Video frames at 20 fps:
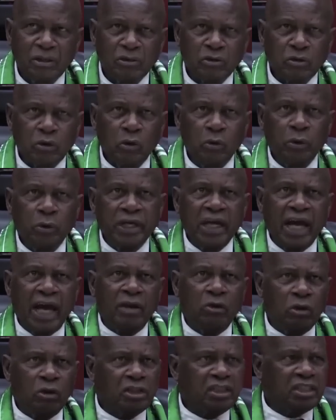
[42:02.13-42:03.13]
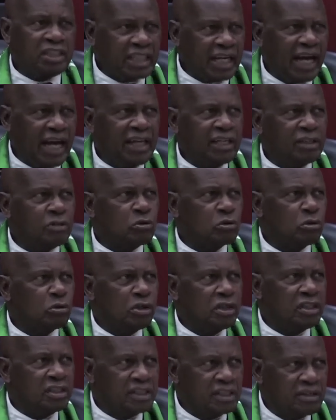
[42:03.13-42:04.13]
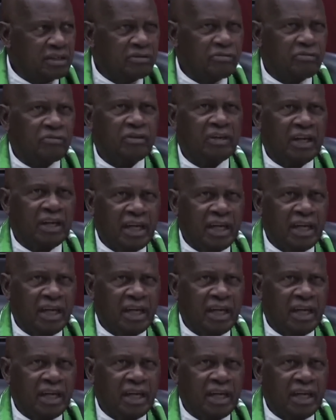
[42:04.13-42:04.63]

So we are not shy to receive